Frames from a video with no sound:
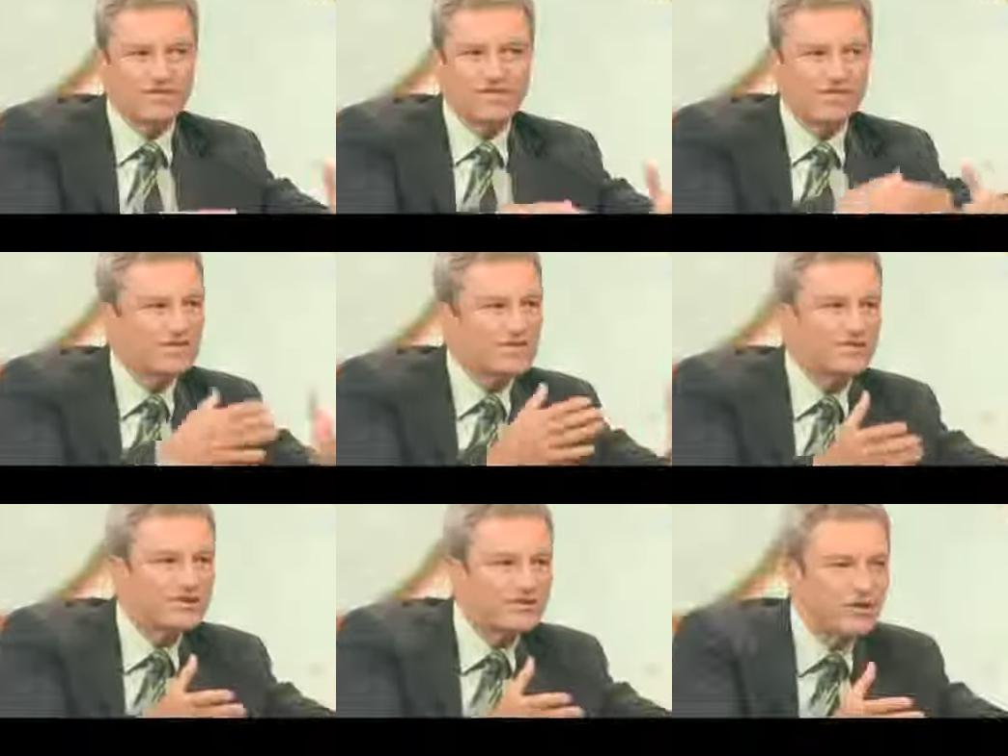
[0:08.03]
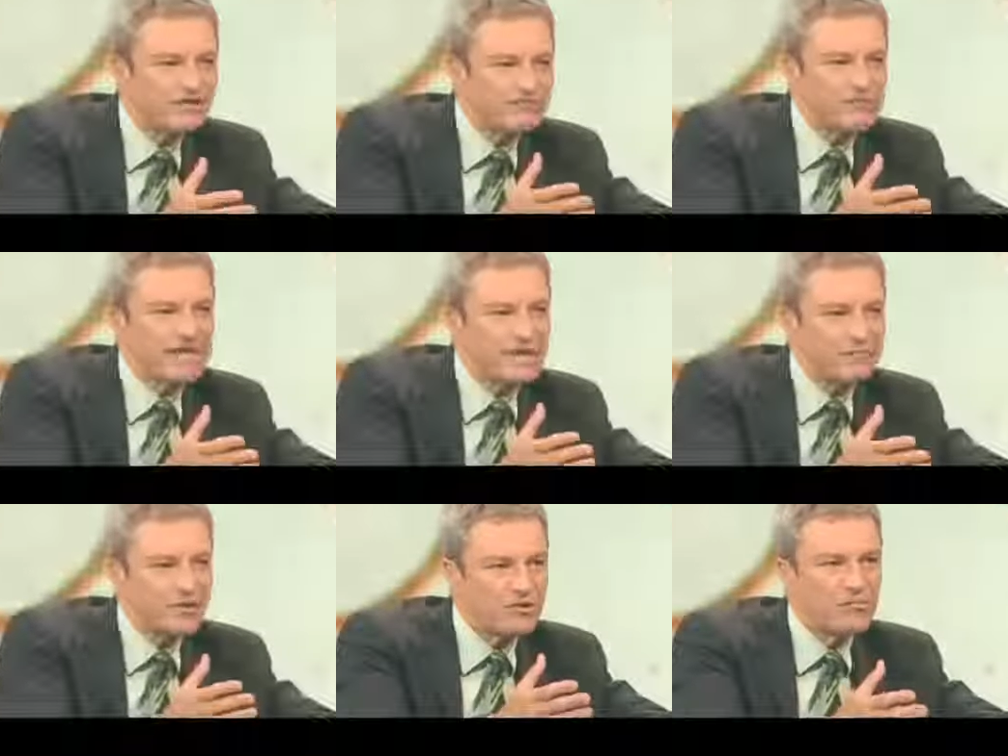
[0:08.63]
I mean, you haven't made up
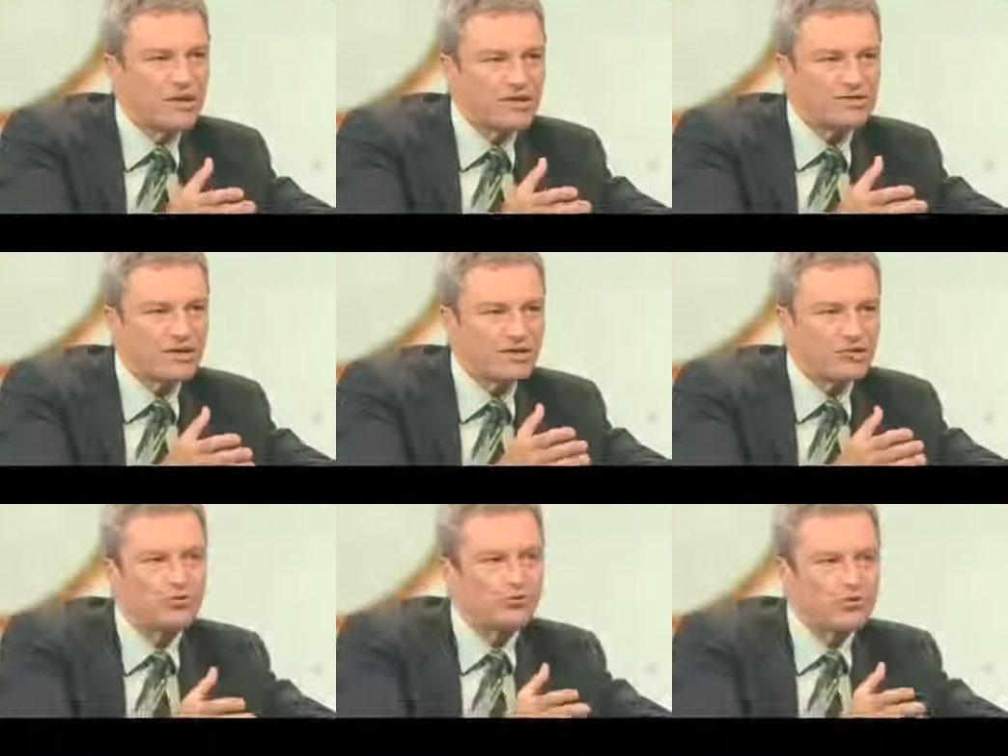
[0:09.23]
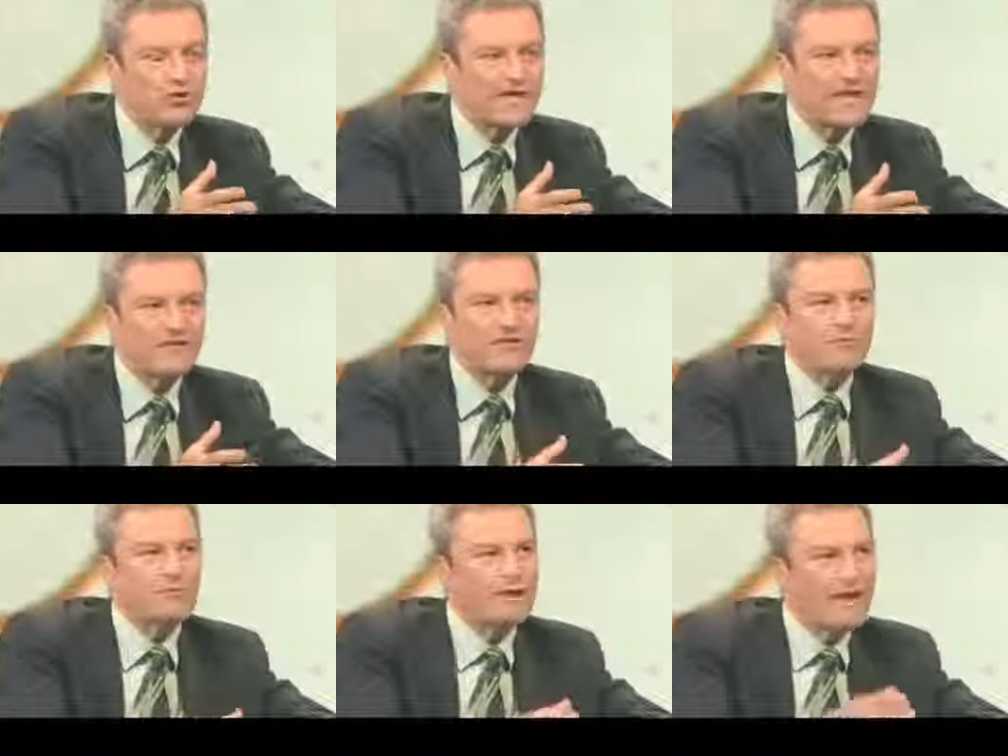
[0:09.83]
your mind yet who will get them,
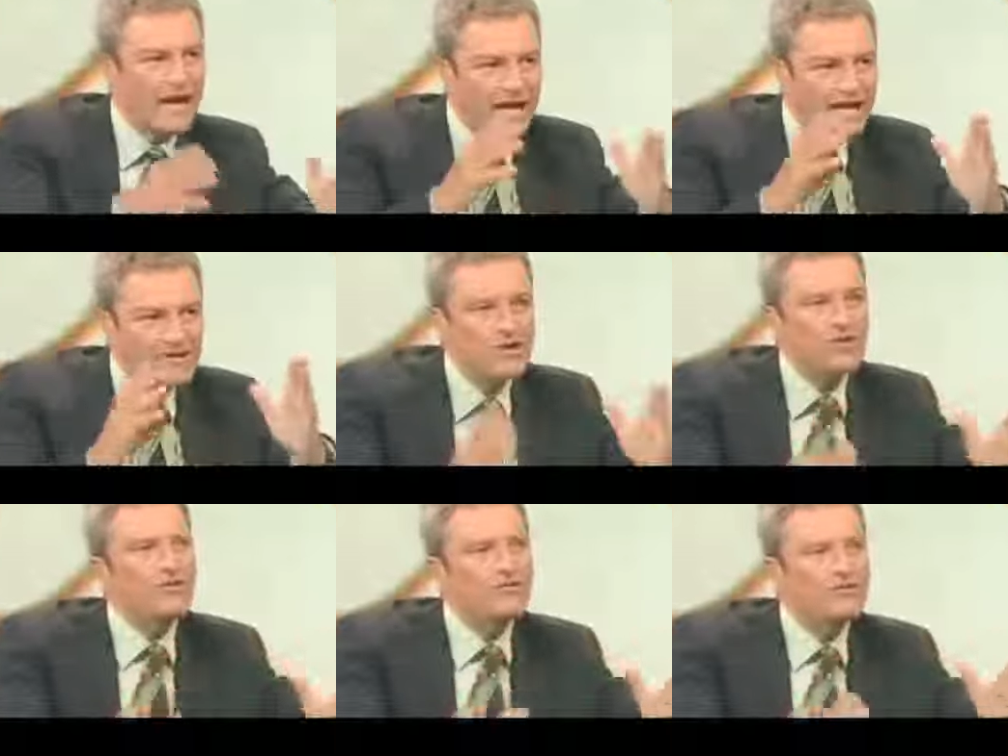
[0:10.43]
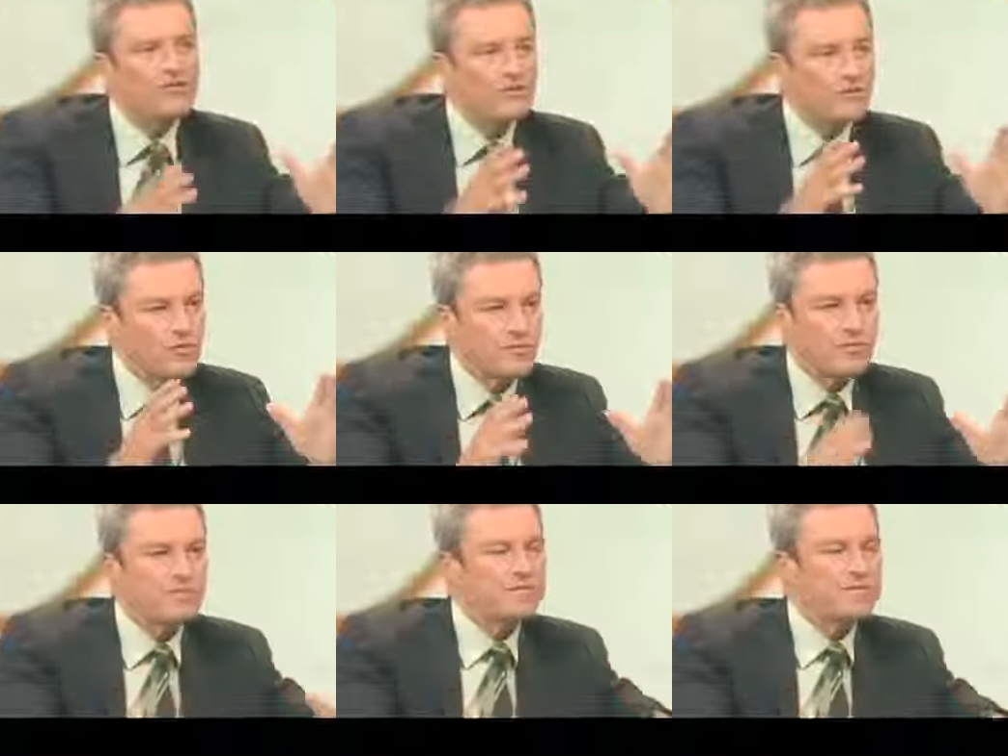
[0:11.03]
but I know that there will be
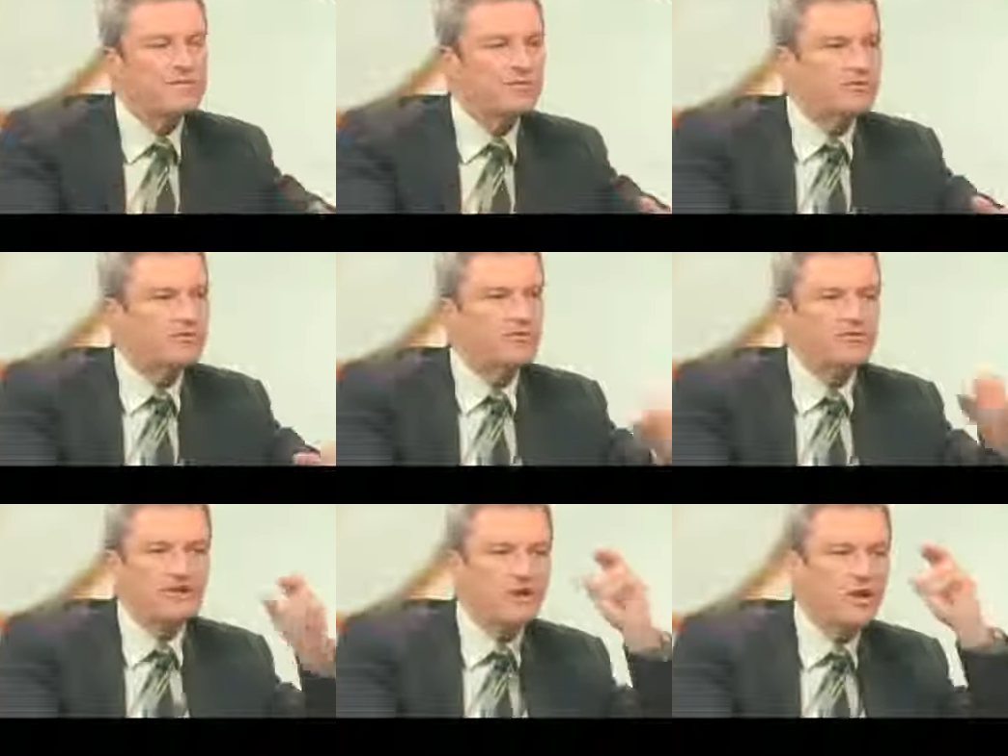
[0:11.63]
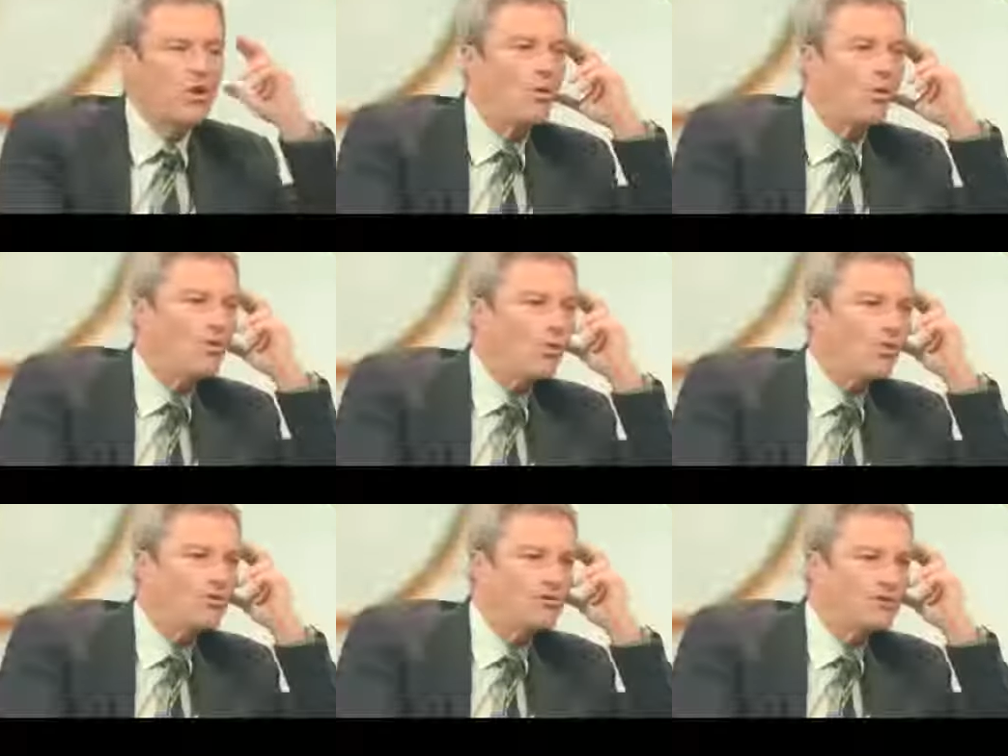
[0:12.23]
people who think, what
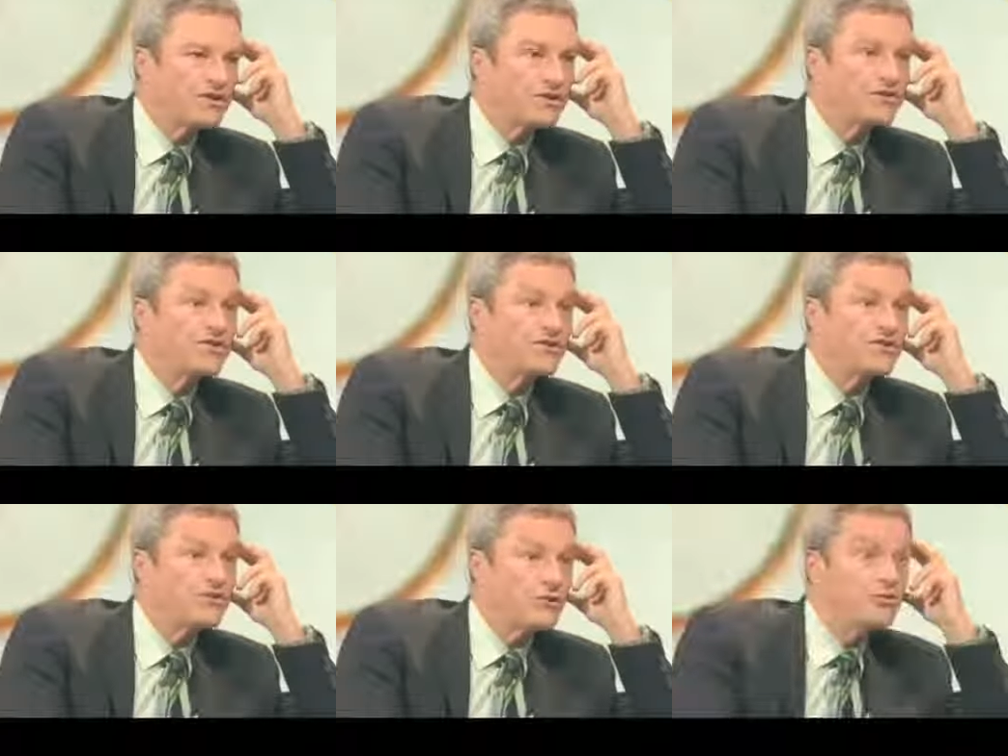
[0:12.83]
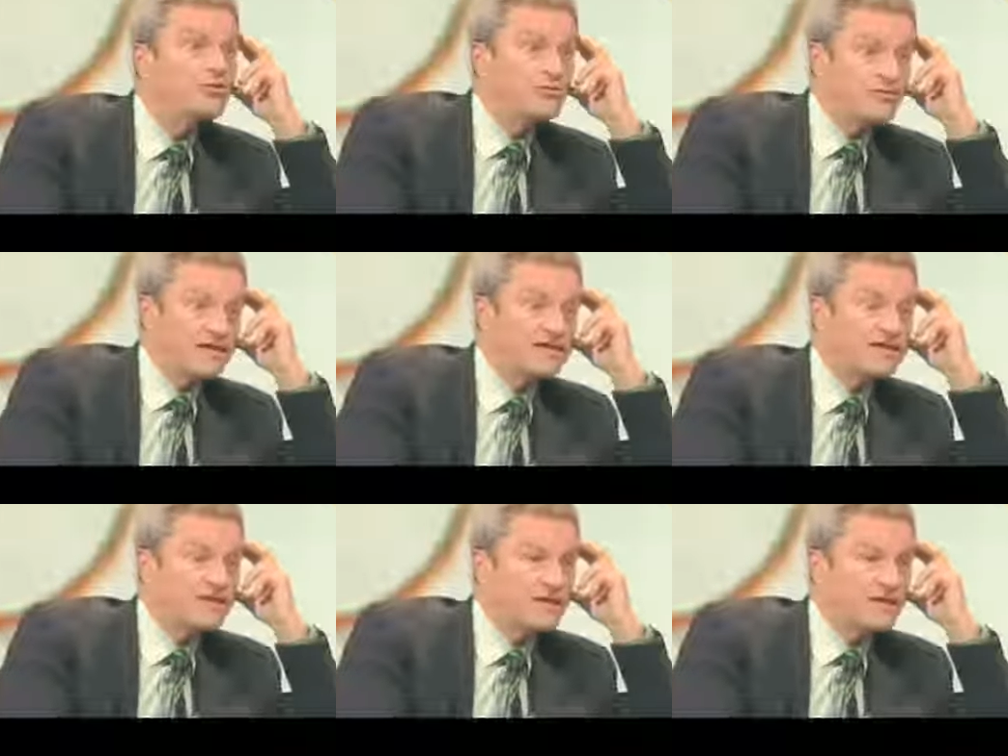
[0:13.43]
on earth are you thinking